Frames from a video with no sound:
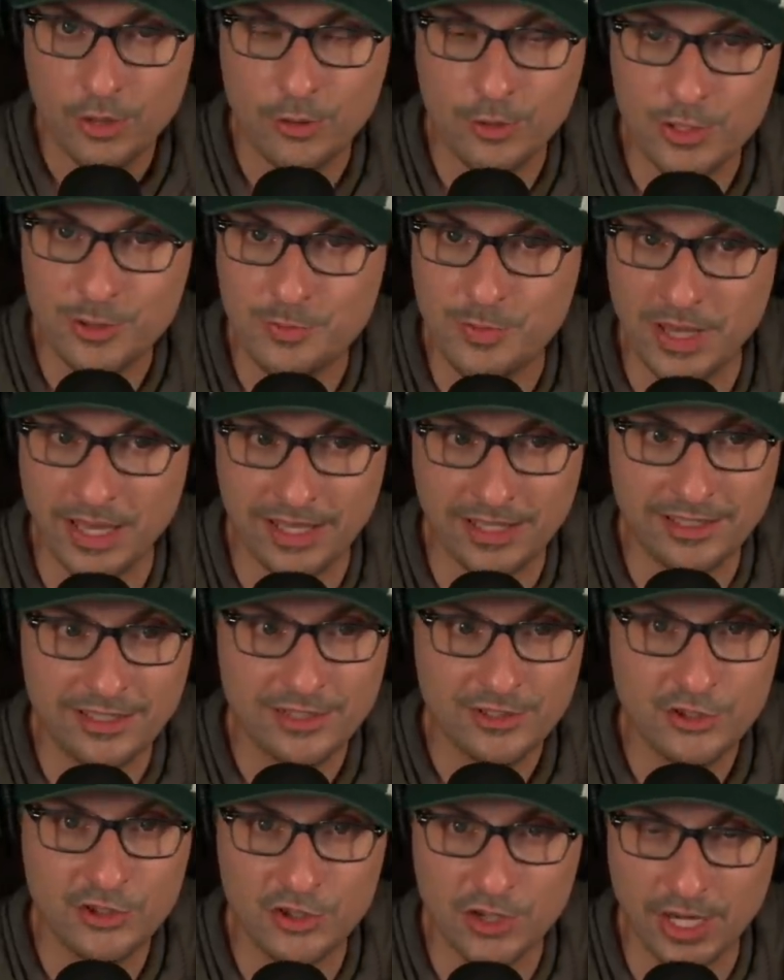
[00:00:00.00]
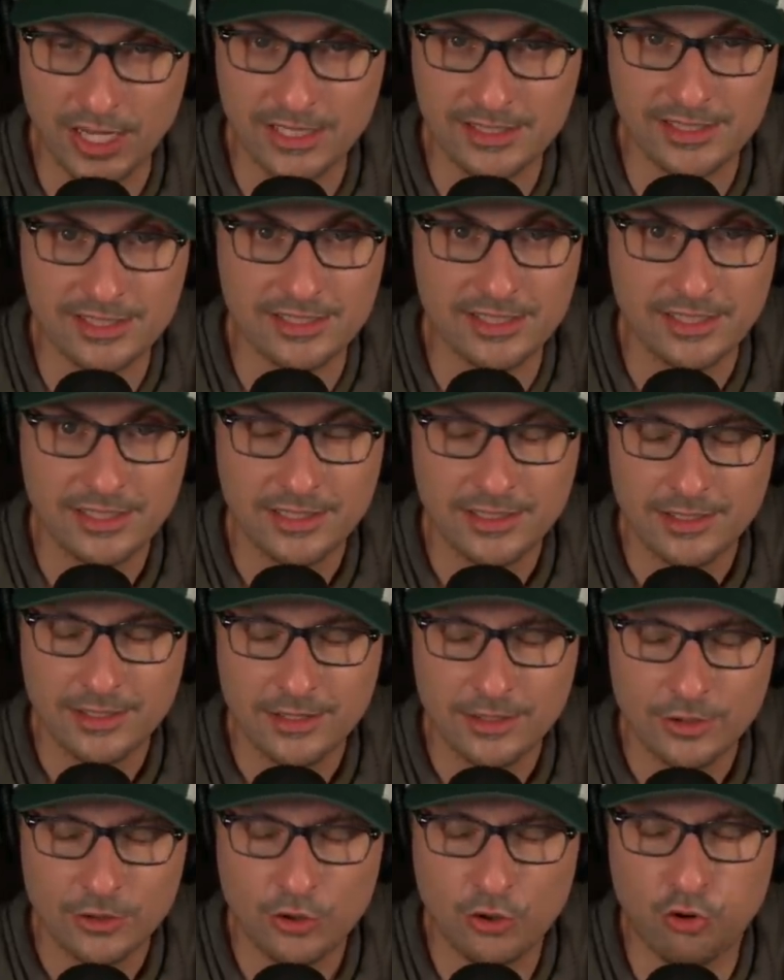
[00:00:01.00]
who has been just
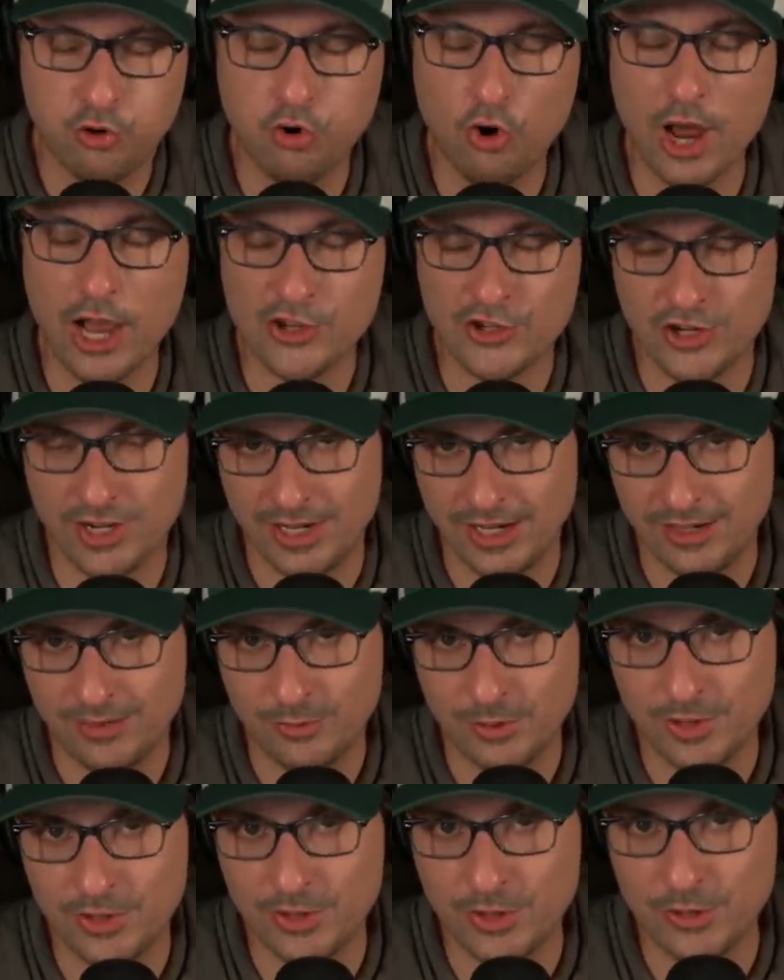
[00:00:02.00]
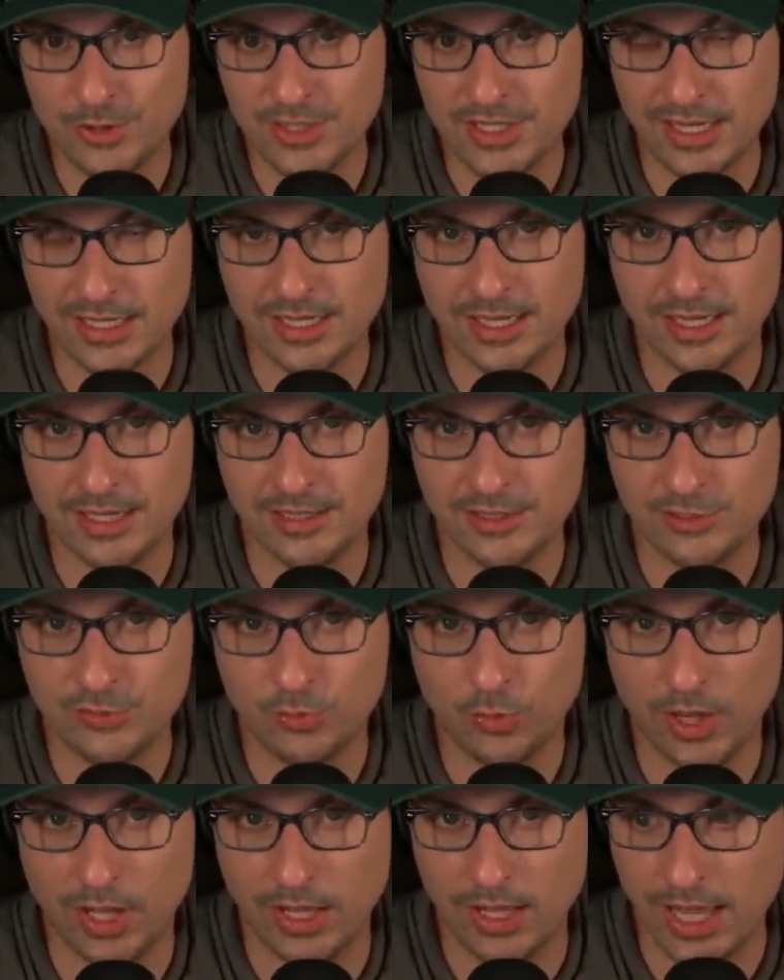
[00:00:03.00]
crushing it with two sick
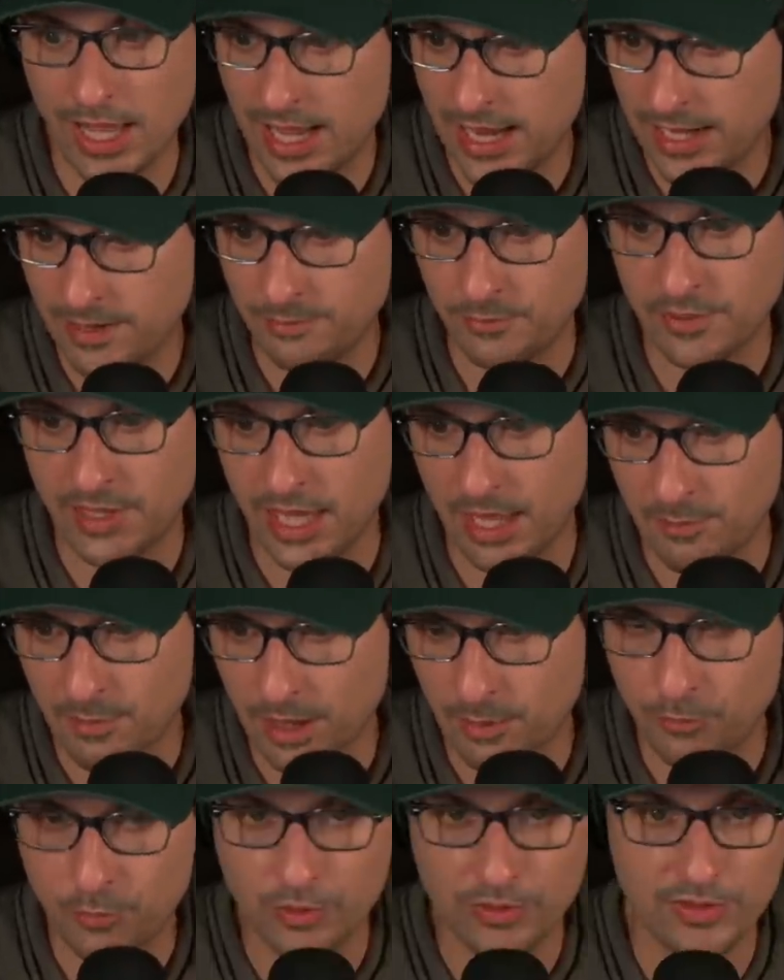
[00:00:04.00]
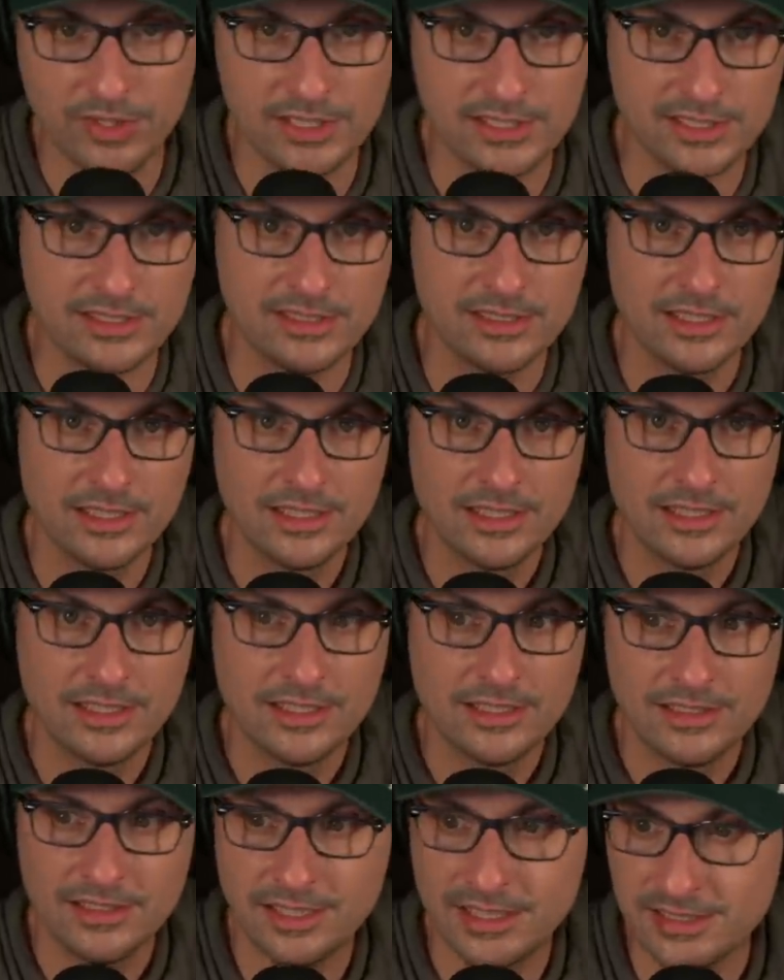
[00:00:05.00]
kids while I came up with this
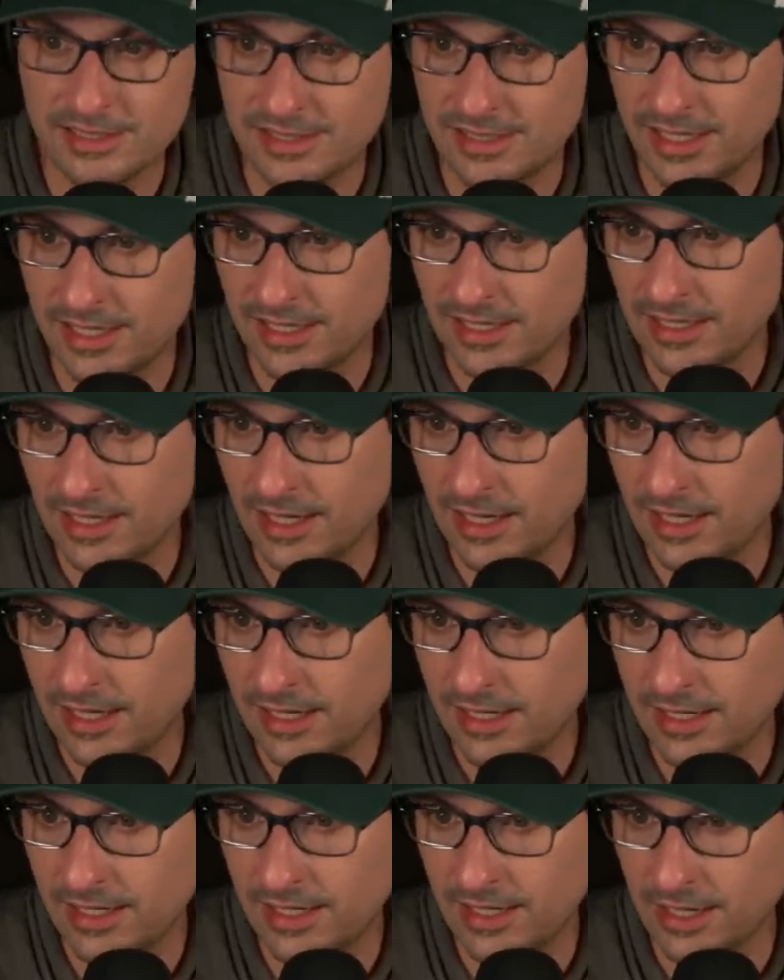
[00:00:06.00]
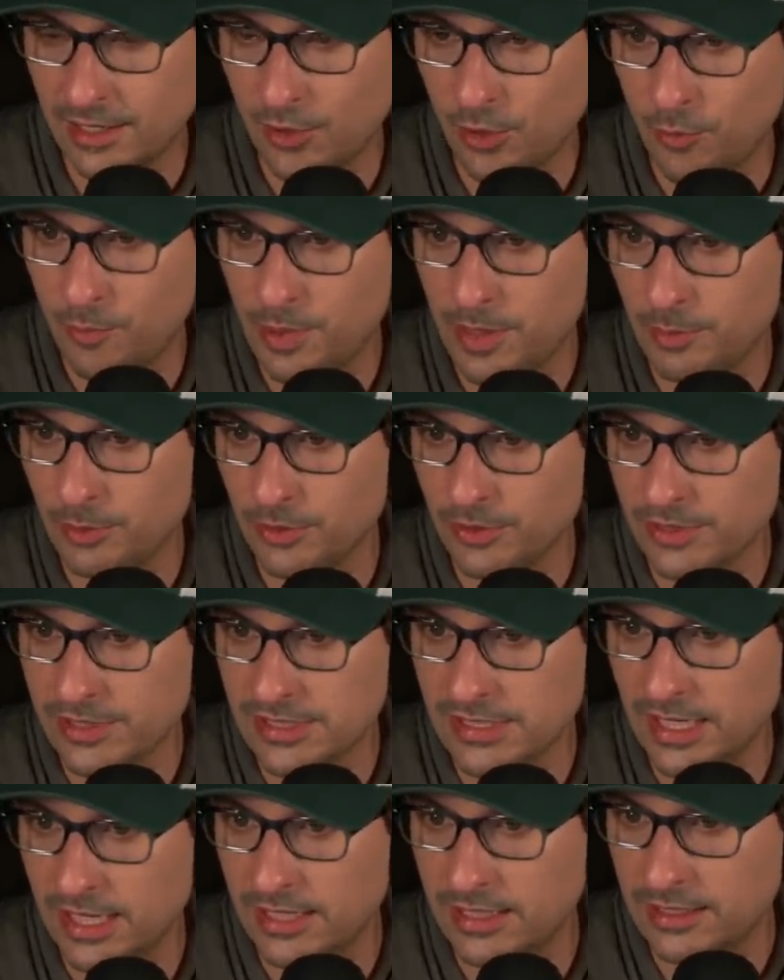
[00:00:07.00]
this thing. Uh, I hope people are
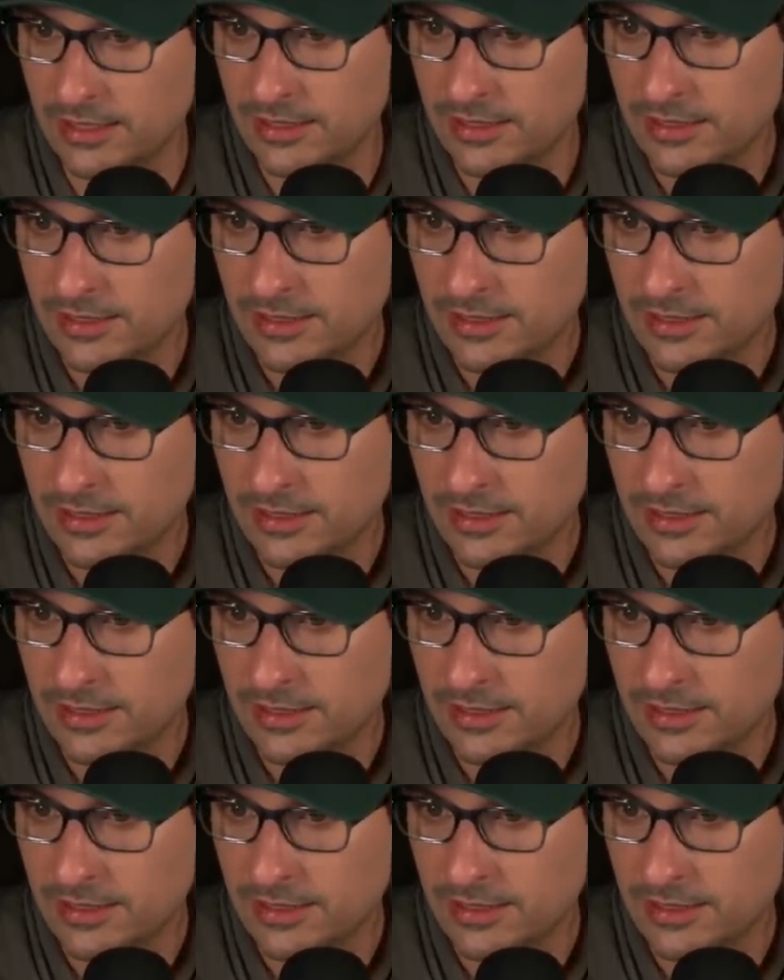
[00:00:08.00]
excited.